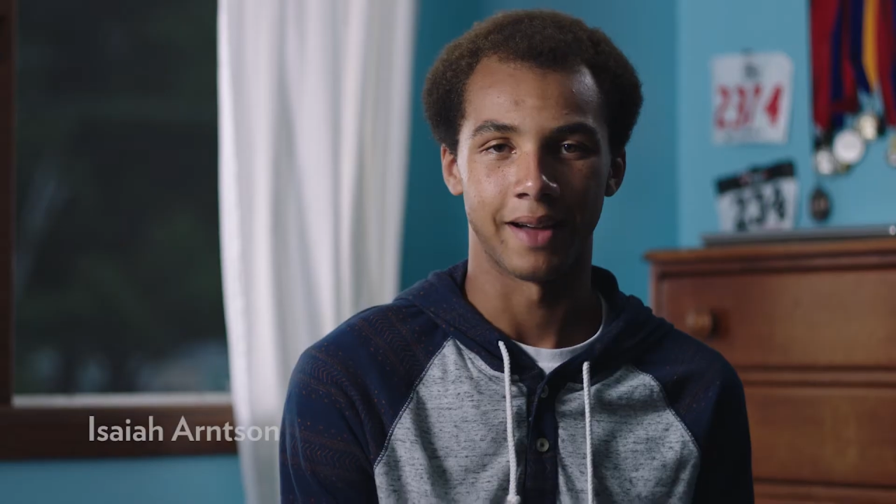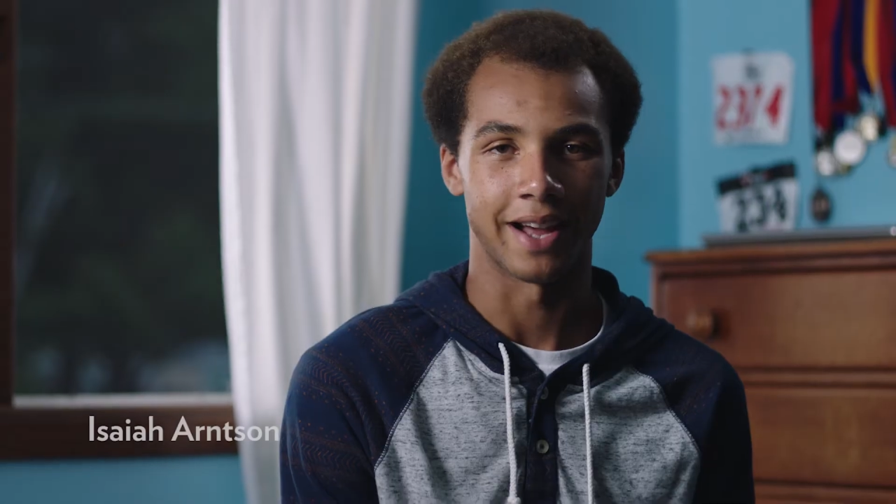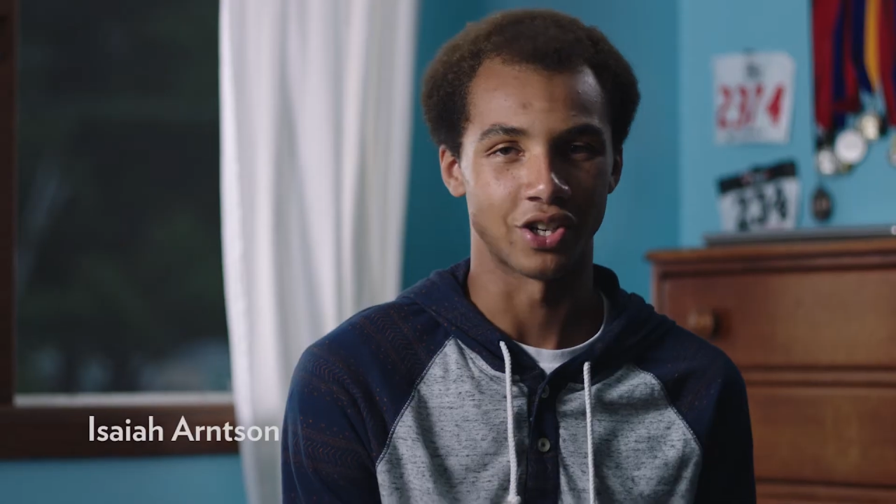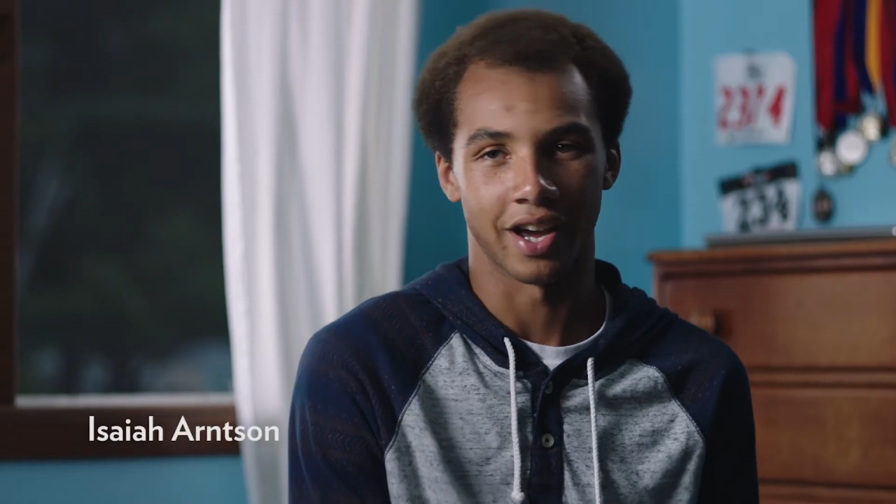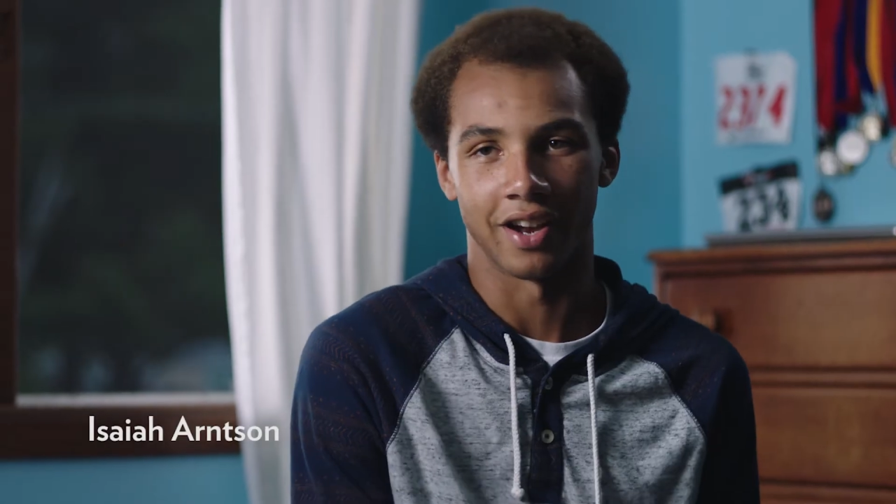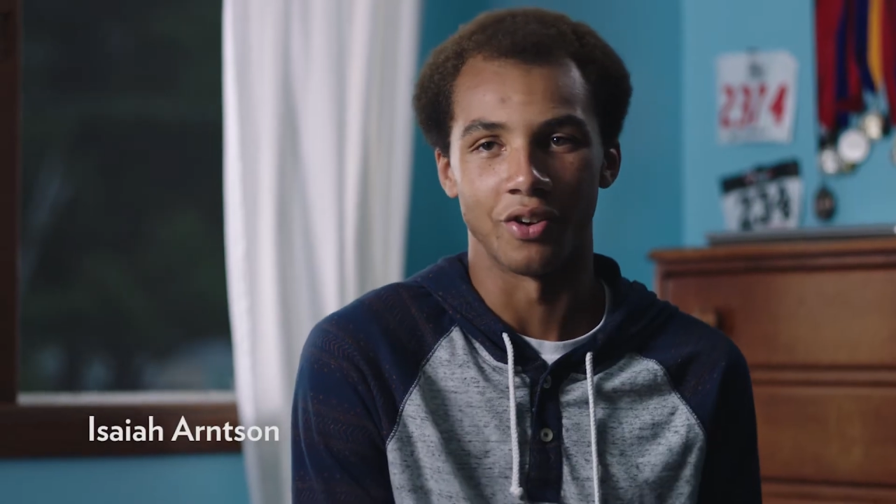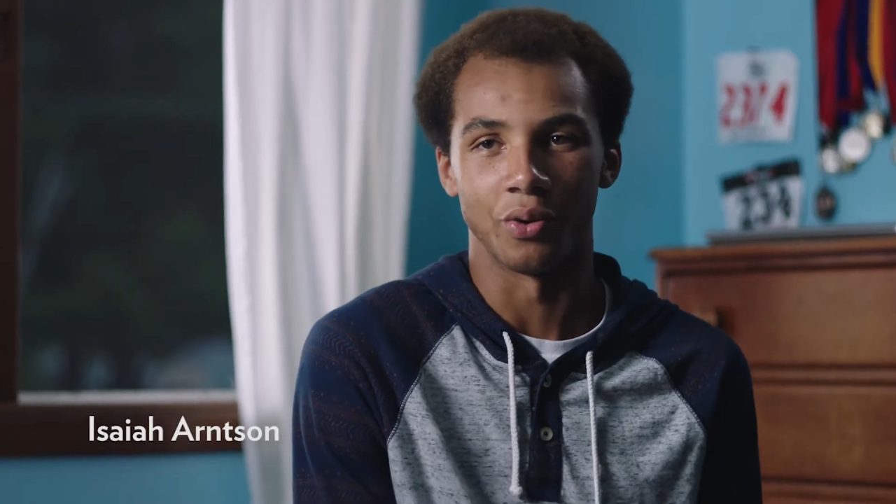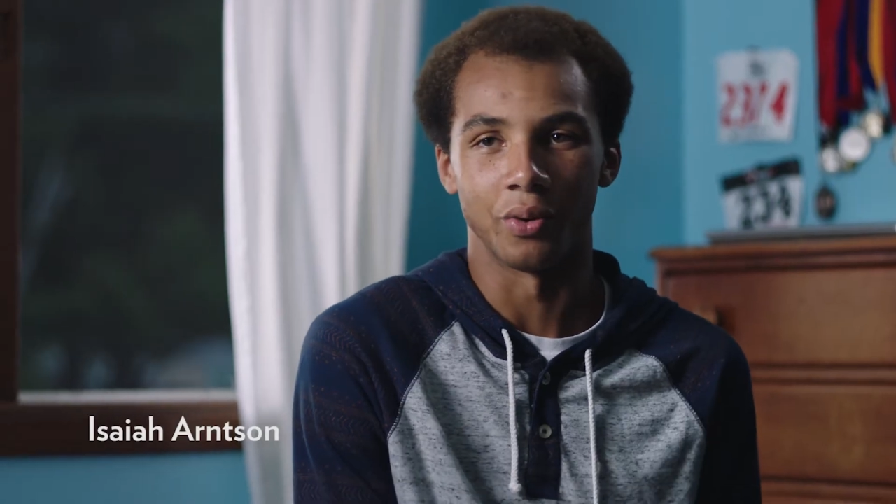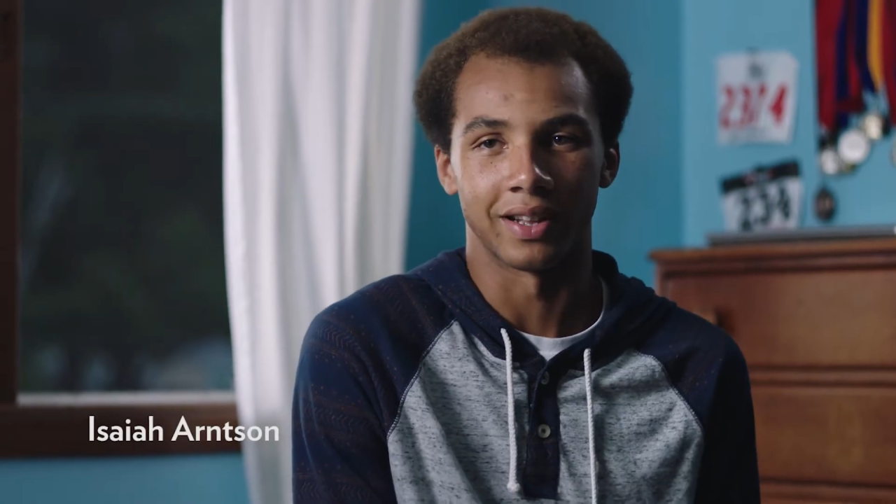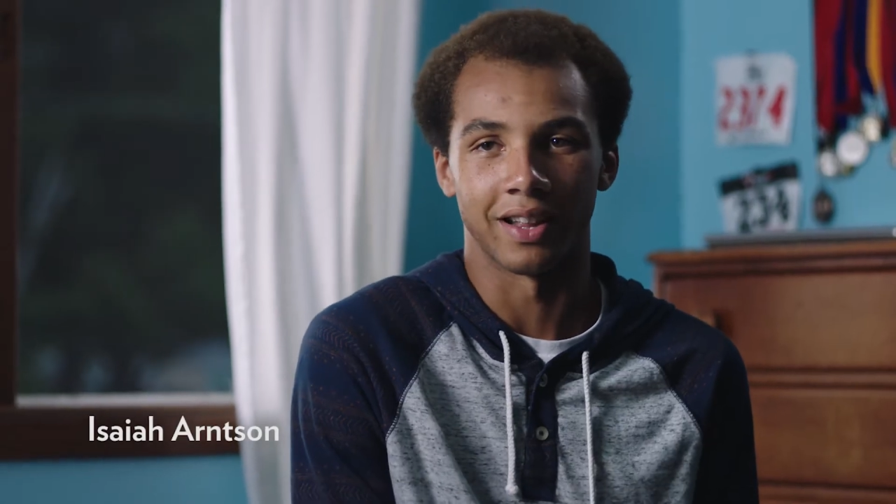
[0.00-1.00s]
I just kind of
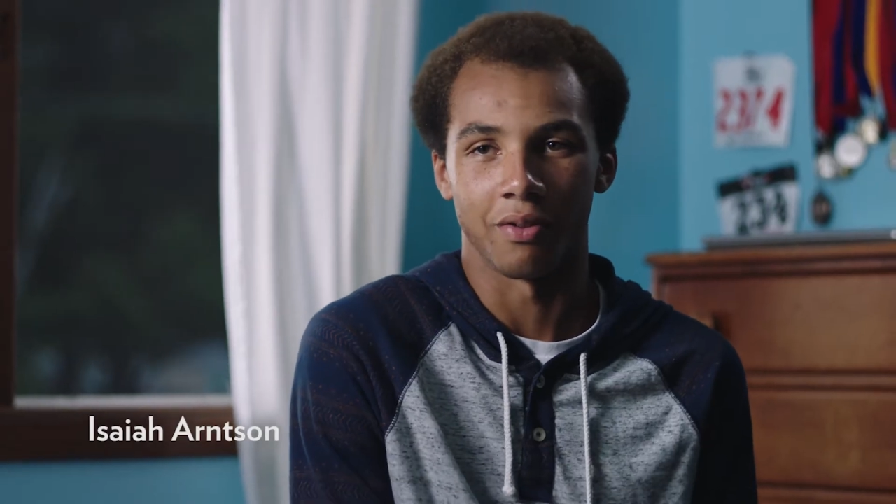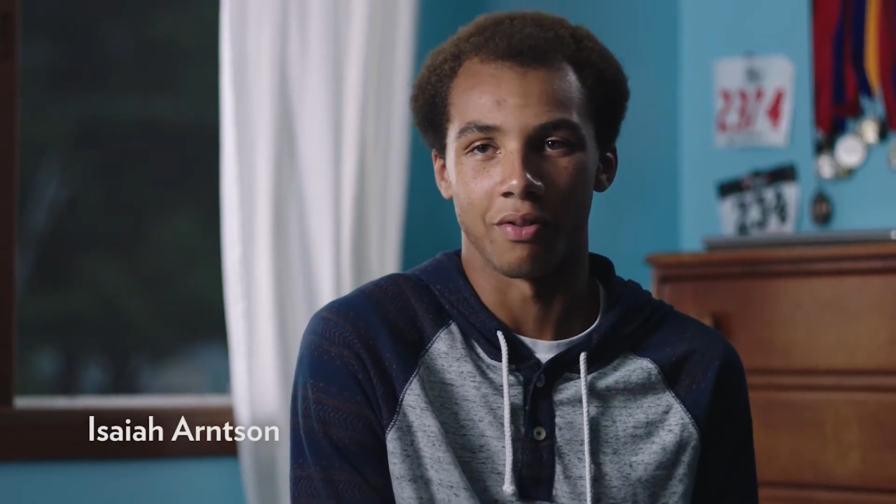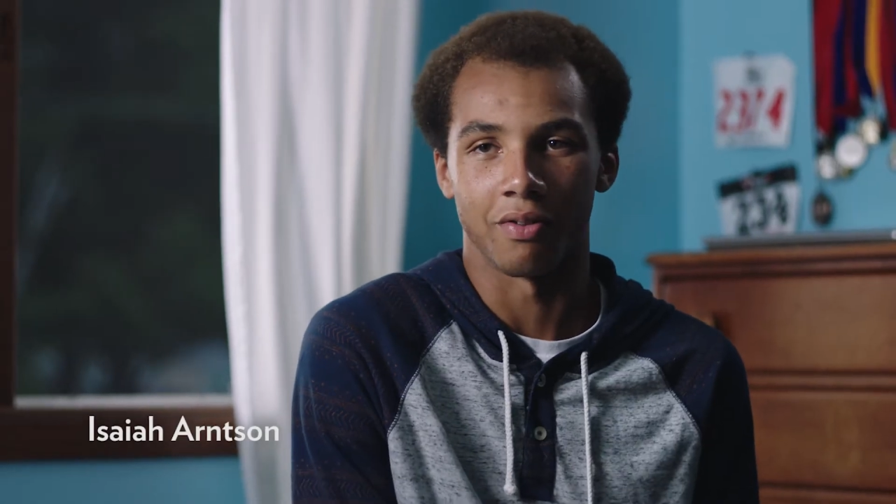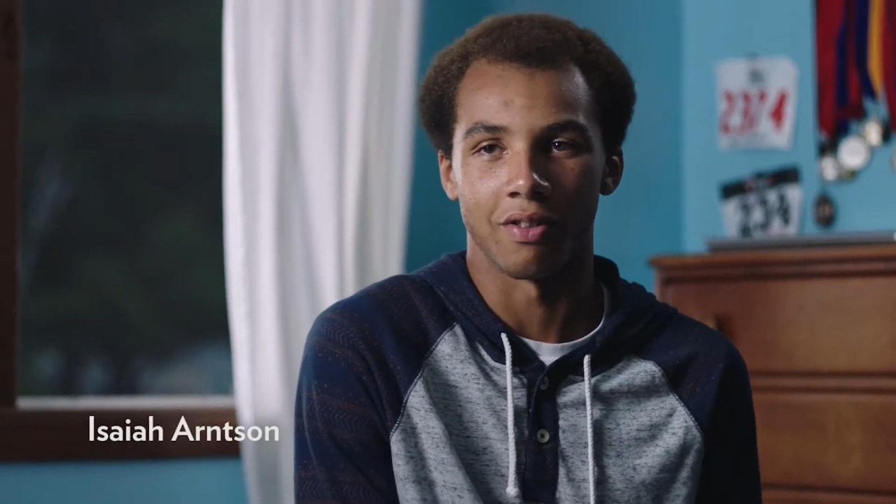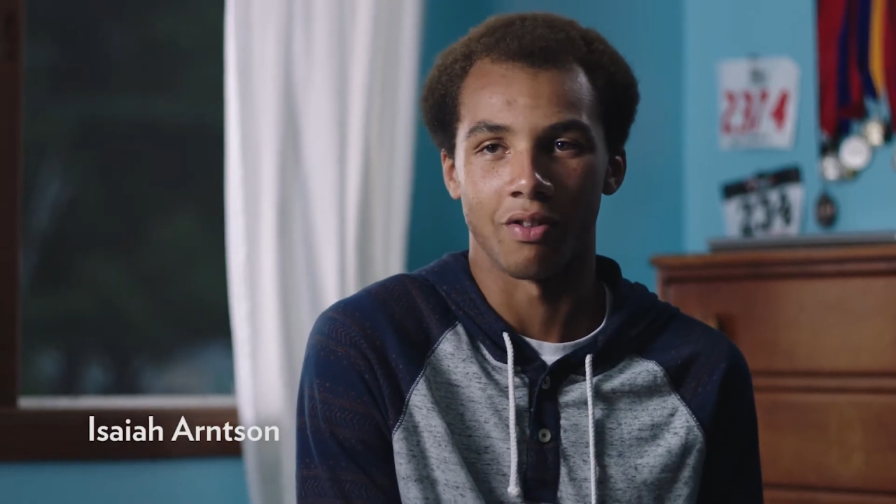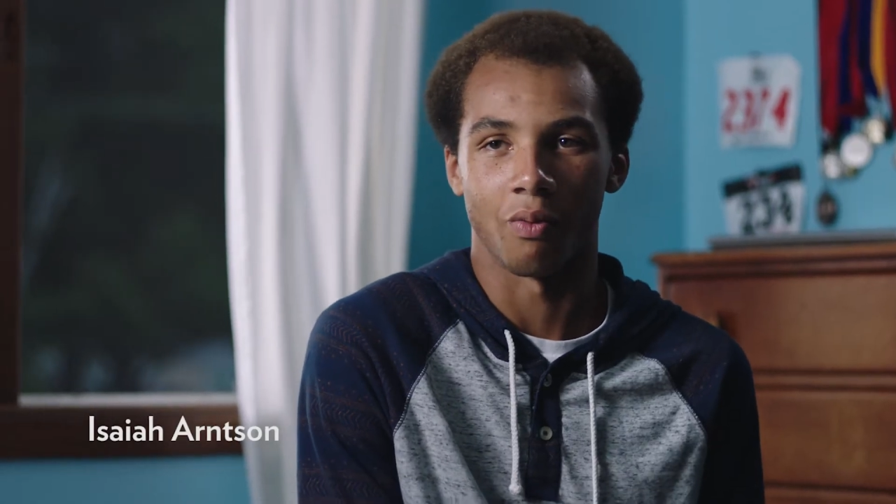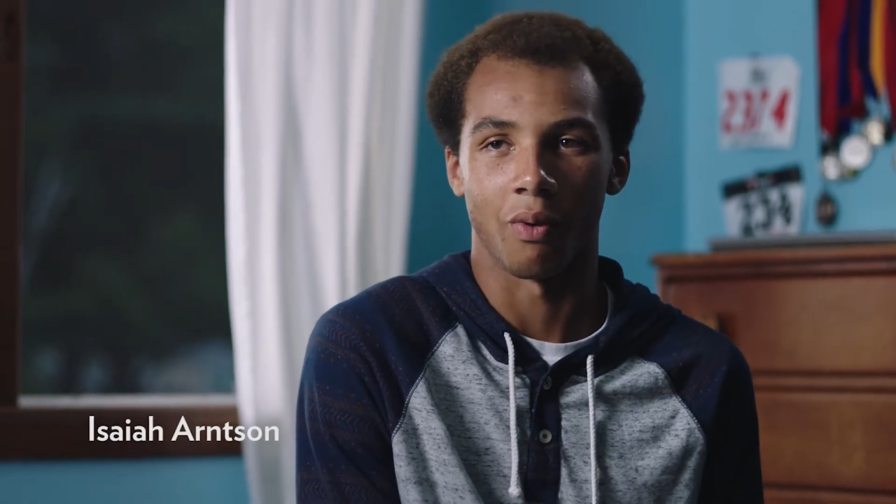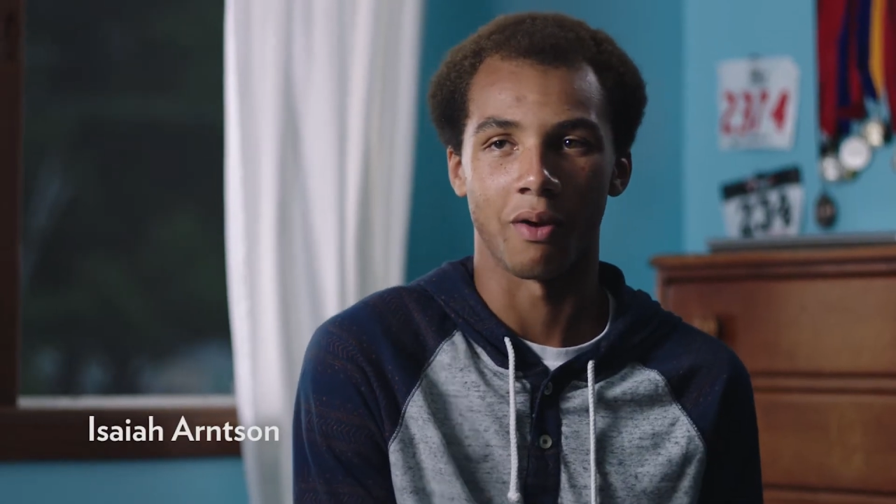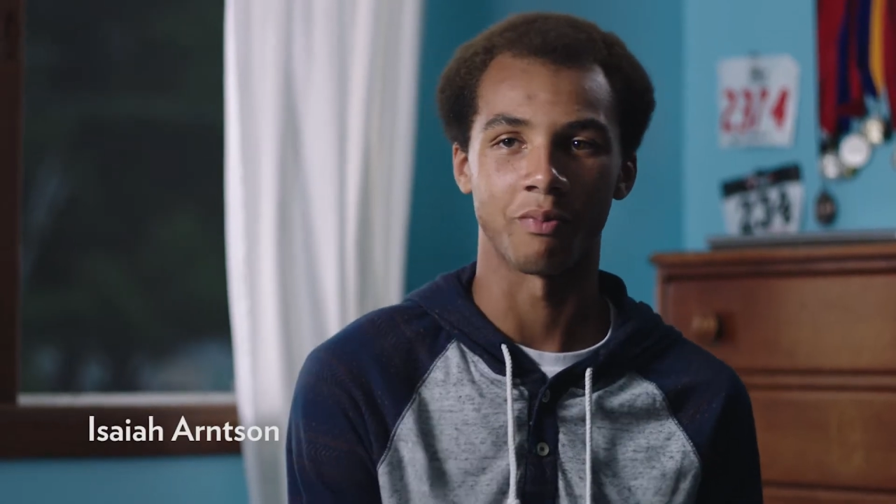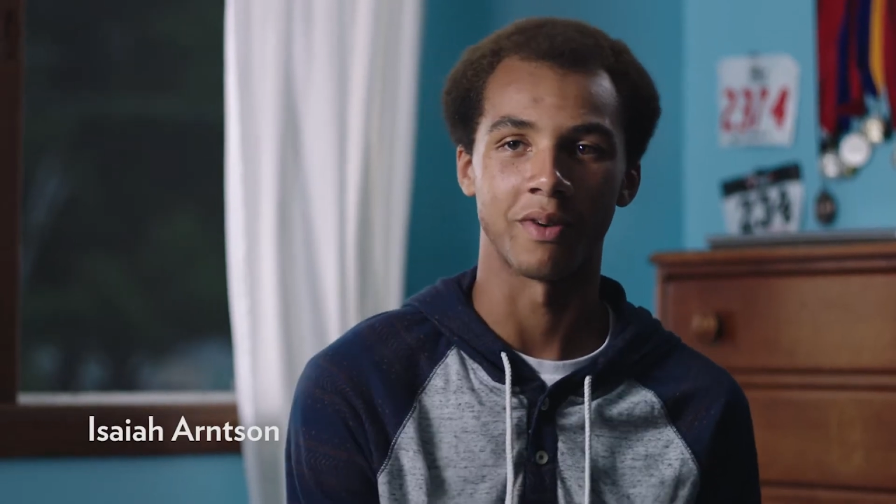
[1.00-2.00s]
knew like this was this is
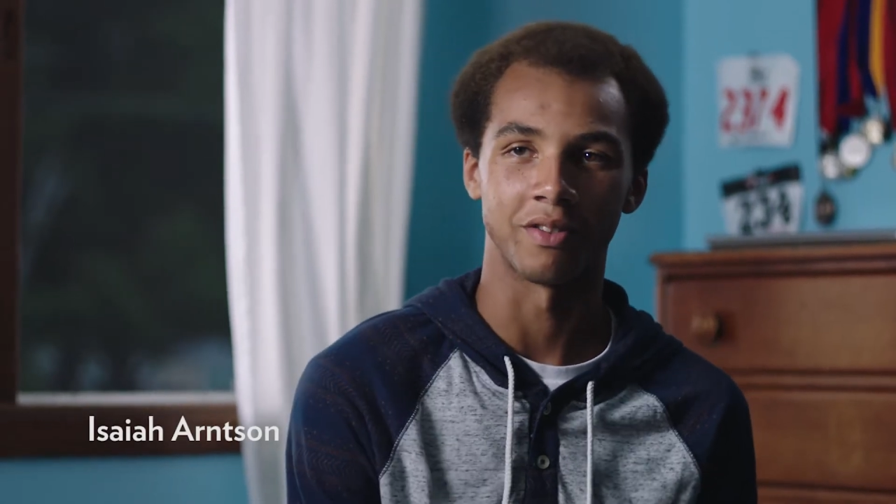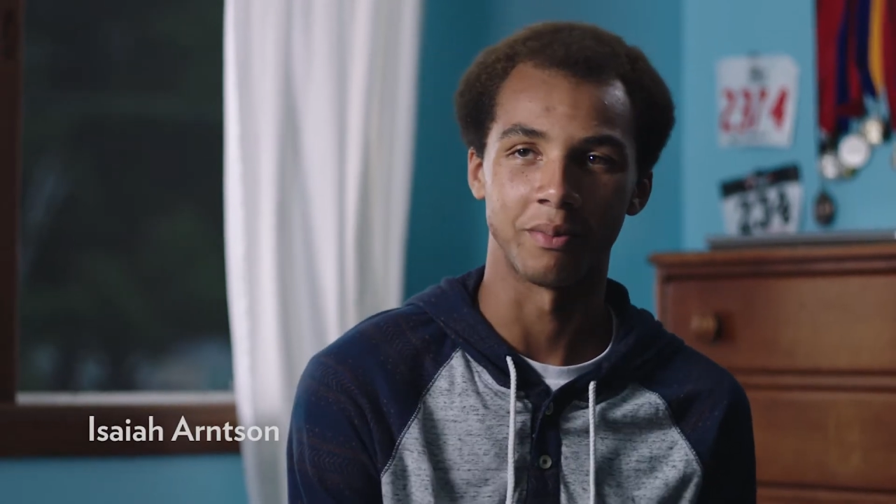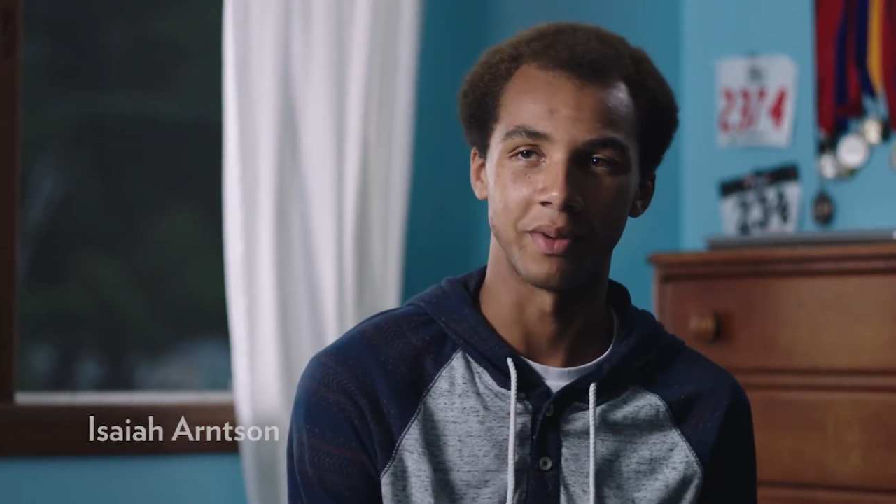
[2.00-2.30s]
where I was meant to